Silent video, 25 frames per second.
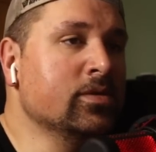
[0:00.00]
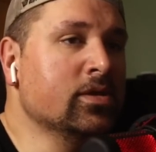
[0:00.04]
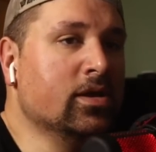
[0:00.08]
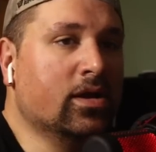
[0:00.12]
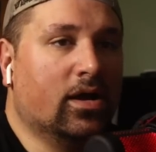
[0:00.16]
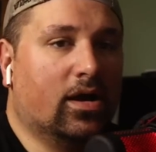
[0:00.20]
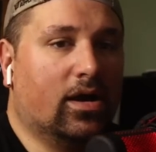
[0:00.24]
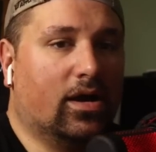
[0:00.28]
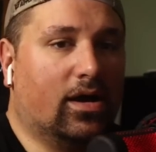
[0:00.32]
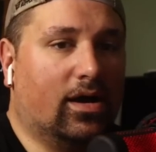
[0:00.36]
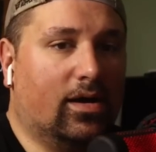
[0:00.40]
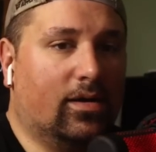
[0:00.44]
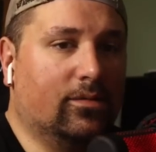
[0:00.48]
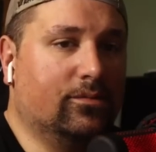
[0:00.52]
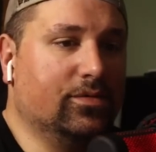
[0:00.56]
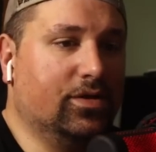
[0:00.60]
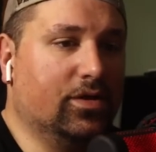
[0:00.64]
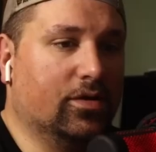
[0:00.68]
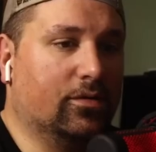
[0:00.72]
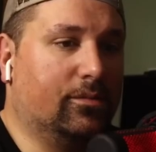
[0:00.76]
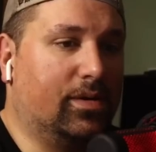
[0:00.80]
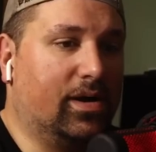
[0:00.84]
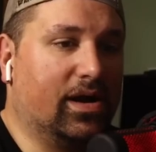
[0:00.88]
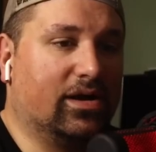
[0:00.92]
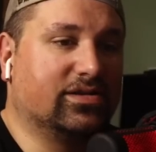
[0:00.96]
You
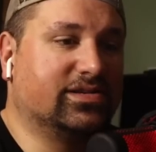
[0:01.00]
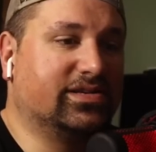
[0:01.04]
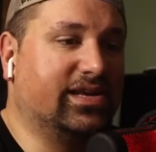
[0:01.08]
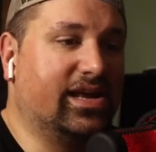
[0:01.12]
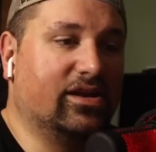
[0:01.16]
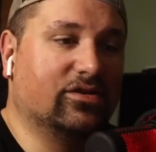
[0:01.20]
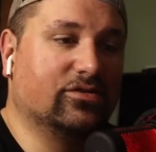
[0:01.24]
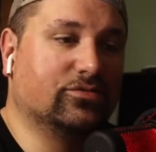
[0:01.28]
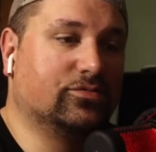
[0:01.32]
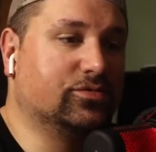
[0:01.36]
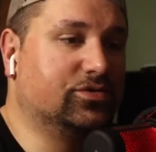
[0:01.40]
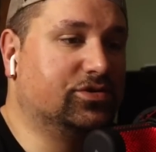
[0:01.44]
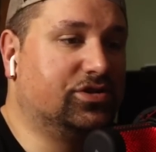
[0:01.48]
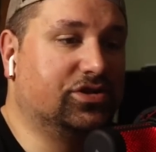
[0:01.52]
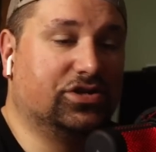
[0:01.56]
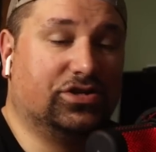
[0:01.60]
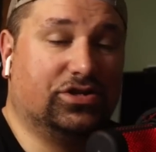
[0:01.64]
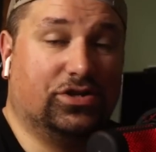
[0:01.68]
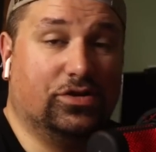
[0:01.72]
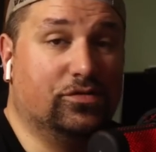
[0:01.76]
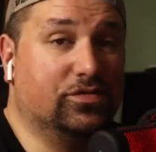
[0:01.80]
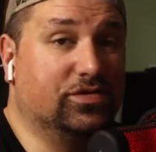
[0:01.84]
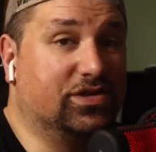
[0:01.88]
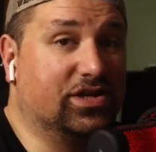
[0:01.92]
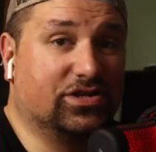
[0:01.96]
know, Miles Sanders was
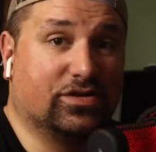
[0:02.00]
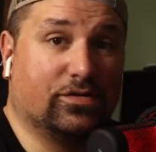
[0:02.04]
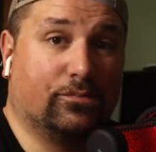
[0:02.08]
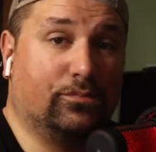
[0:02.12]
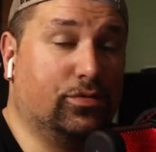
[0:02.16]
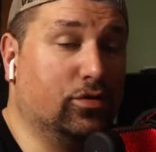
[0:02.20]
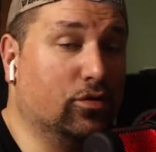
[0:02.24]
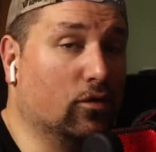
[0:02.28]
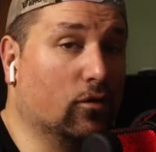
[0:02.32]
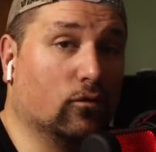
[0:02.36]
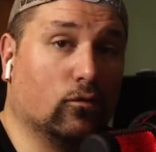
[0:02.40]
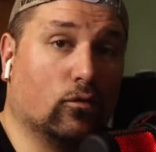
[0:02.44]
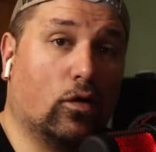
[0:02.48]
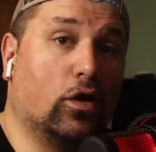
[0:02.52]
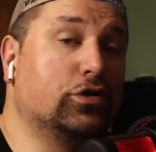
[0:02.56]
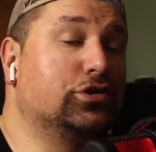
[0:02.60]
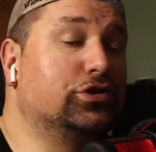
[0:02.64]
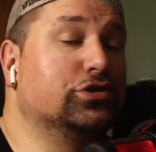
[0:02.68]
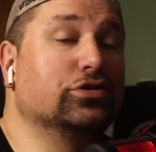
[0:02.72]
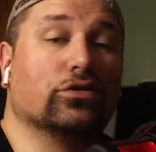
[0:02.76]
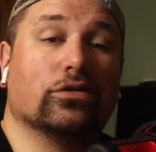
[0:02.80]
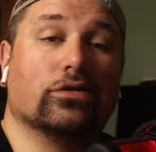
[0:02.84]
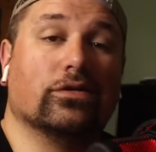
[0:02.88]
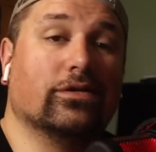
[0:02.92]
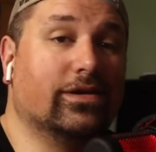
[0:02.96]
just used as a pure
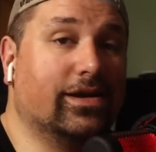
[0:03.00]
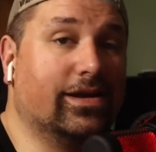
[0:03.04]
rusher.